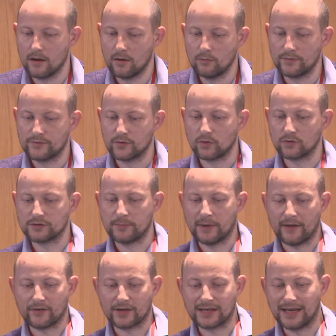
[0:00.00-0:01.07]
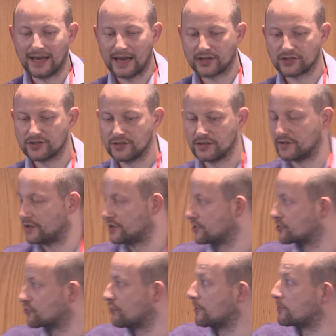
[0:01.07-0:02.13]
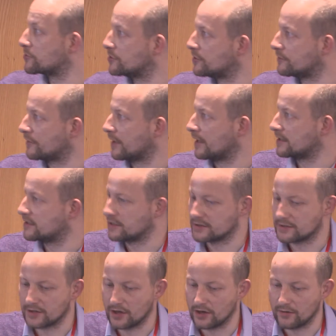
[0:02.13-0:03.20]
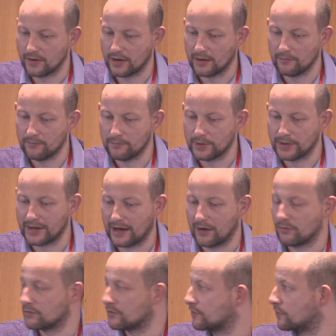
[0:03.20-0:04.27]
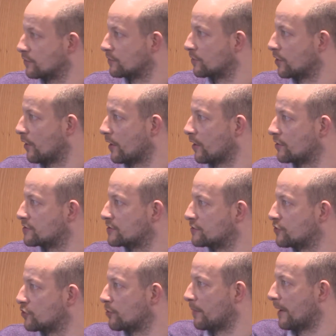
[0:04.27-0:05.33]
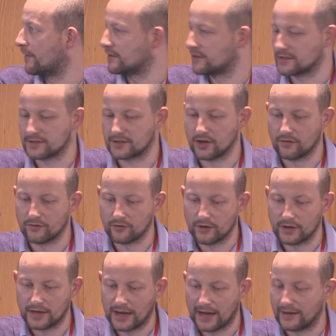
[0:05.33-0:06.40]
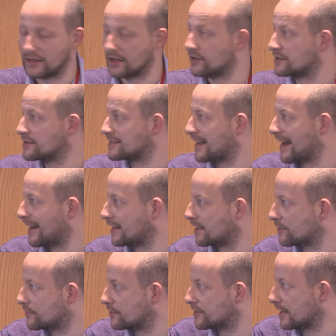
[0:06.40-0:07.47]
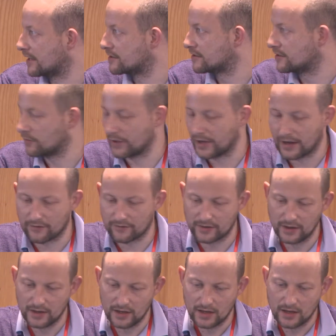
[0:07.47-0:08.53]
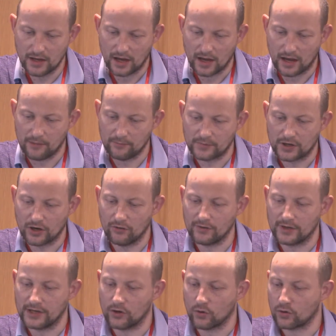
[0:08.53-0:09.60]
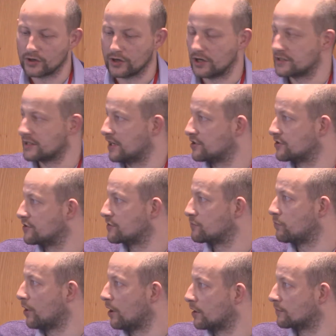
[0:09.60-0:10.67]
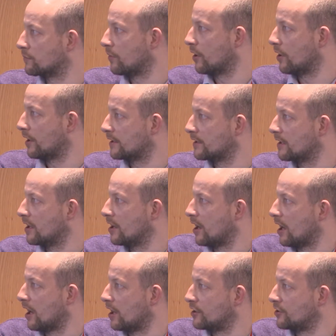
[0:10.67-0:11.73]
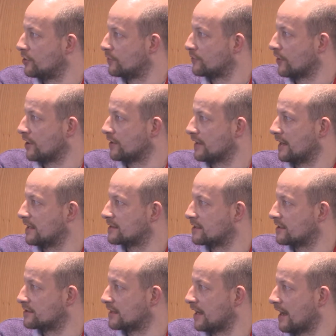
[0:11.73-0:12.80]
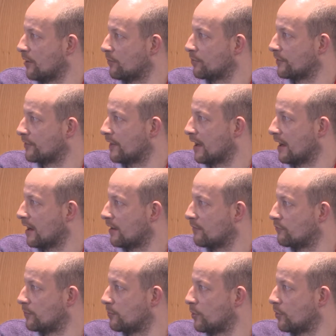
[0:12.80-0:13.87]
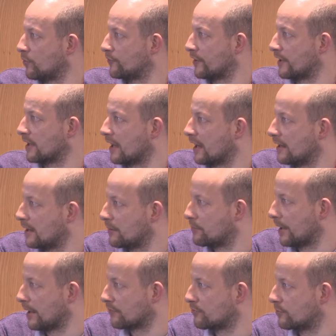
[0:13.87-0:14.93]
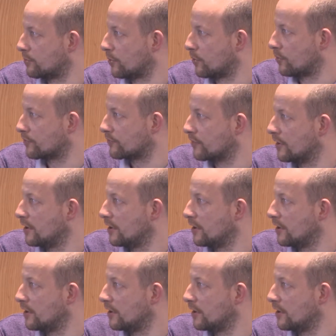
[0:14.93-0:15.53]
We talked about the collection and the description of data, so but now sort of going on to talk about the discovery and the understanding of the data that we have. Currently, organisations worldwide use our data to help with their reporting and impact reports.